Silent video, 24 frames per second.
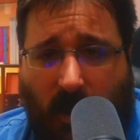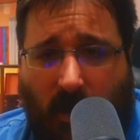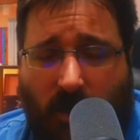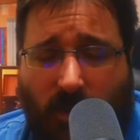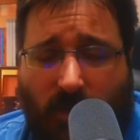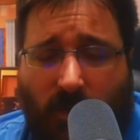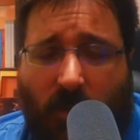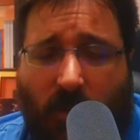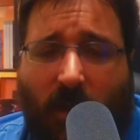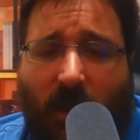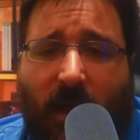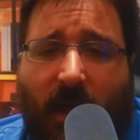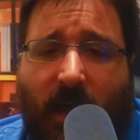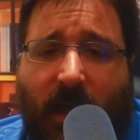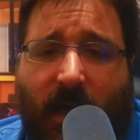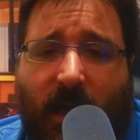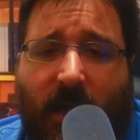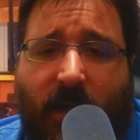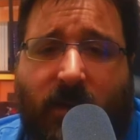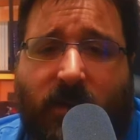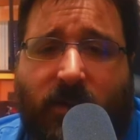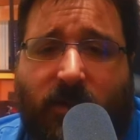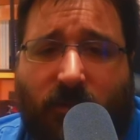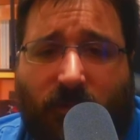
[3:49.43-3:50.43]
You only
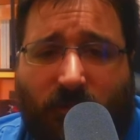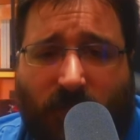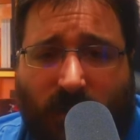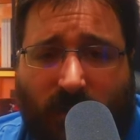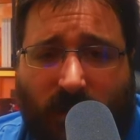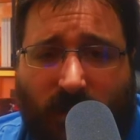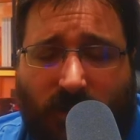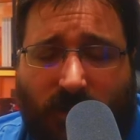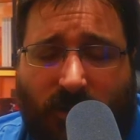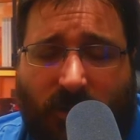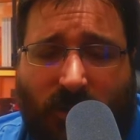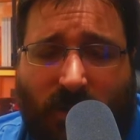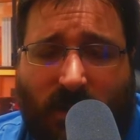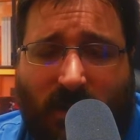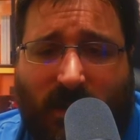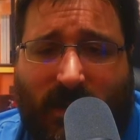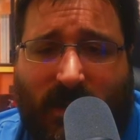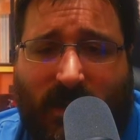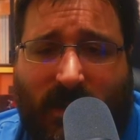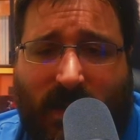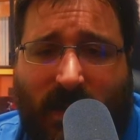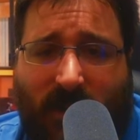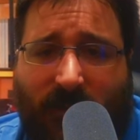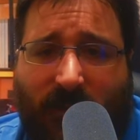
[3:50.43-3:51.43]
need to reach
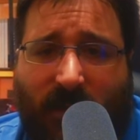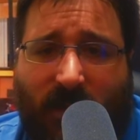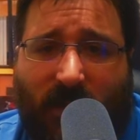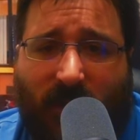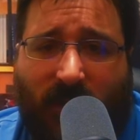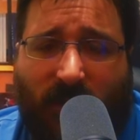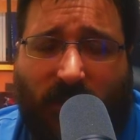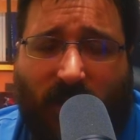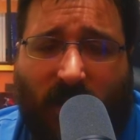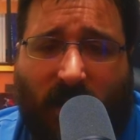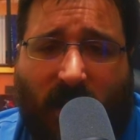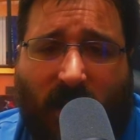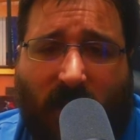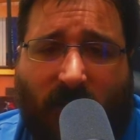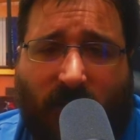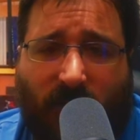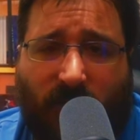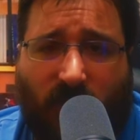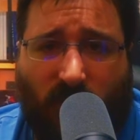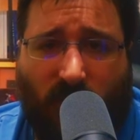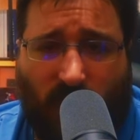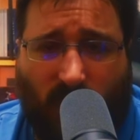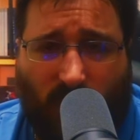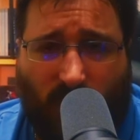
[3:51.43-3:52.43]
seventy-five
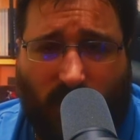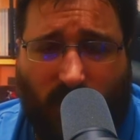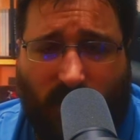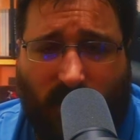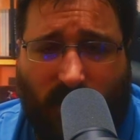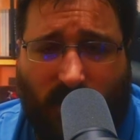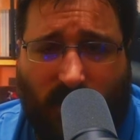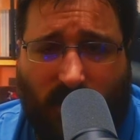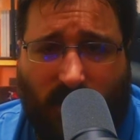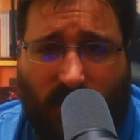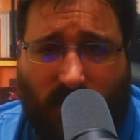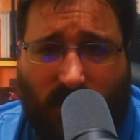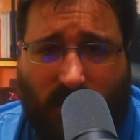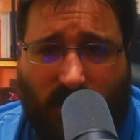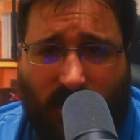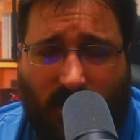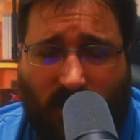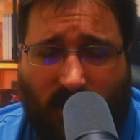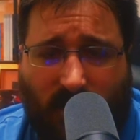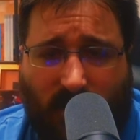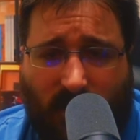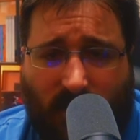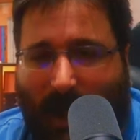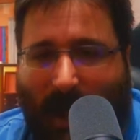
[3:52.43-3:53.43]
followers
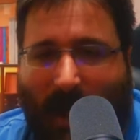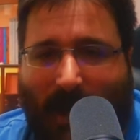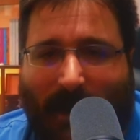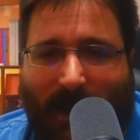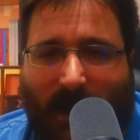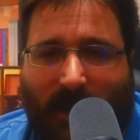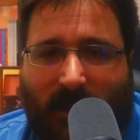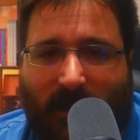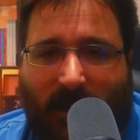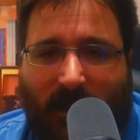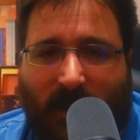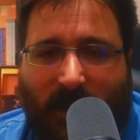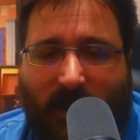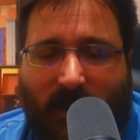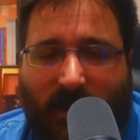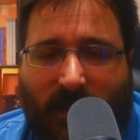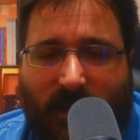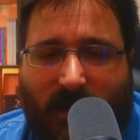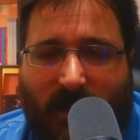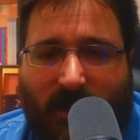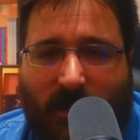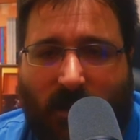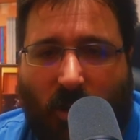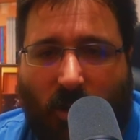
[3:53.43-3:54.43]
and at
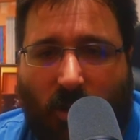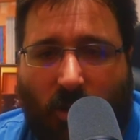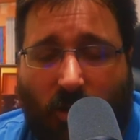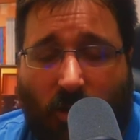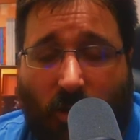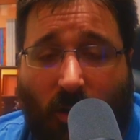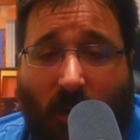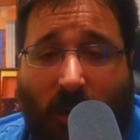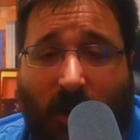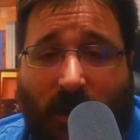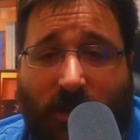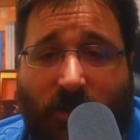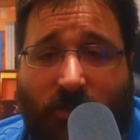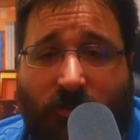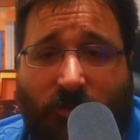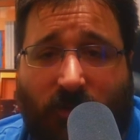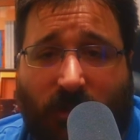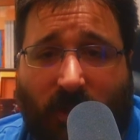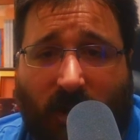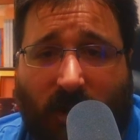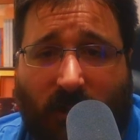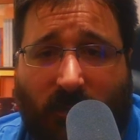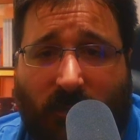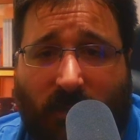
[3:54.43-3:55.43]
least live
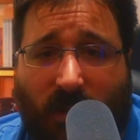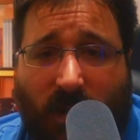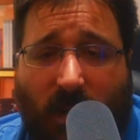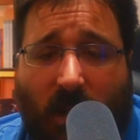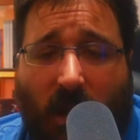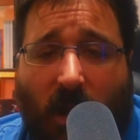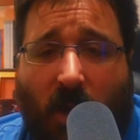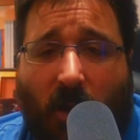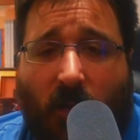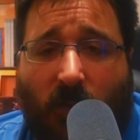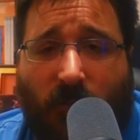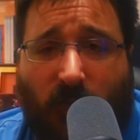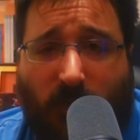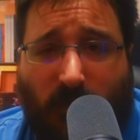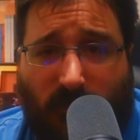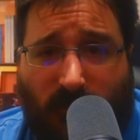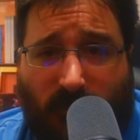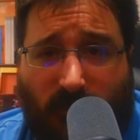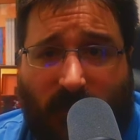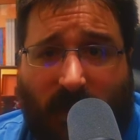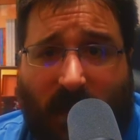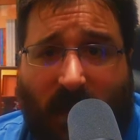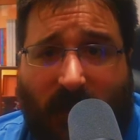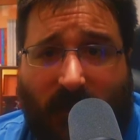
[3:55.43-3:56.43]
stream for
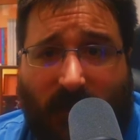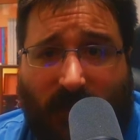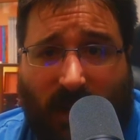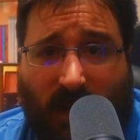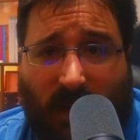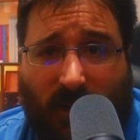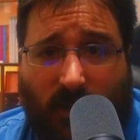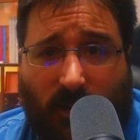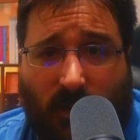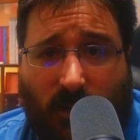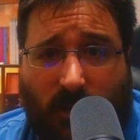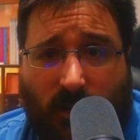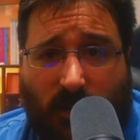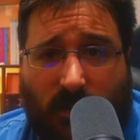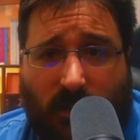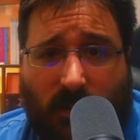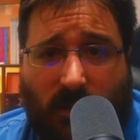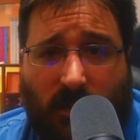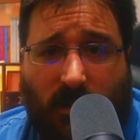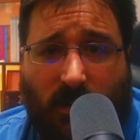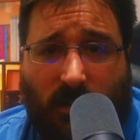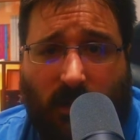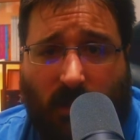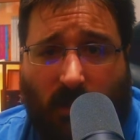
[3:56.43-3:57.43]
five
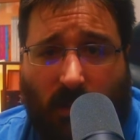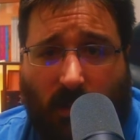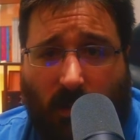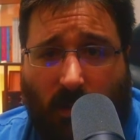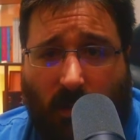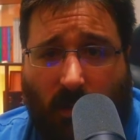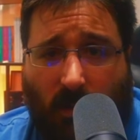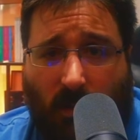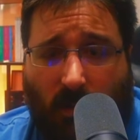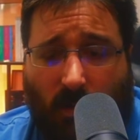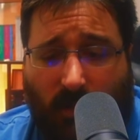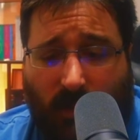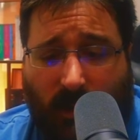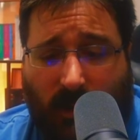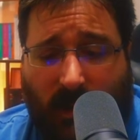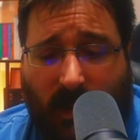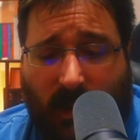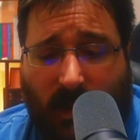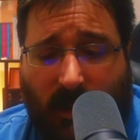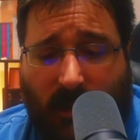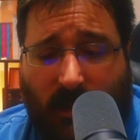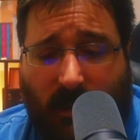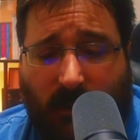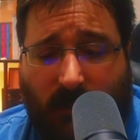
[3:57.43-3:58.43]
hours on
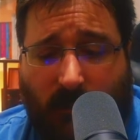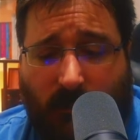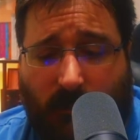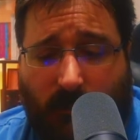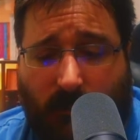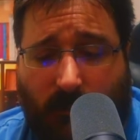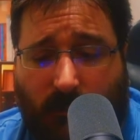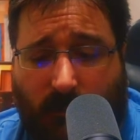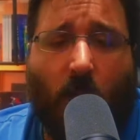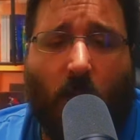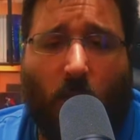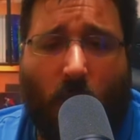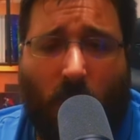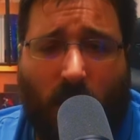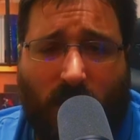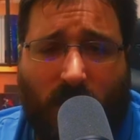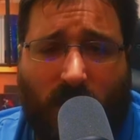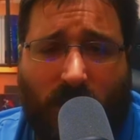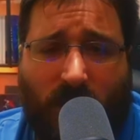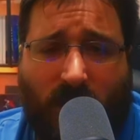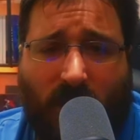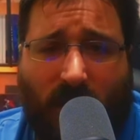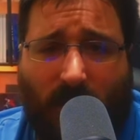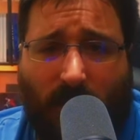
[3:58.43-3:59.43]
Kick.
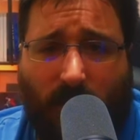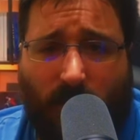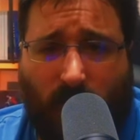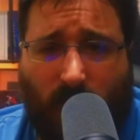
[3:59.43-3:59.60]
Once you get